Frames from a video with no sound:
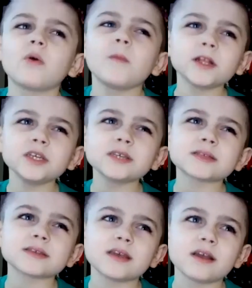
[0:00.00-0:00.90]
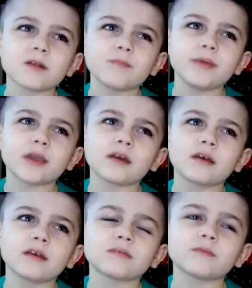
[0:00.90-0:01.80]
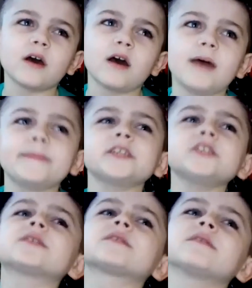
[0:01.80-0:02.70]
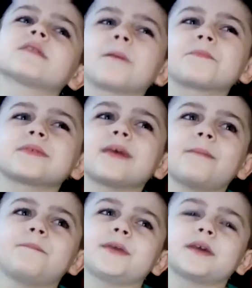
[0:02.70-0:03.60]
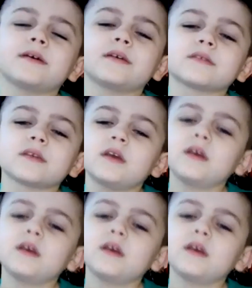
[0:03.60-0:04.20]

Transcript: I'm actually scared because I'm actually upset because.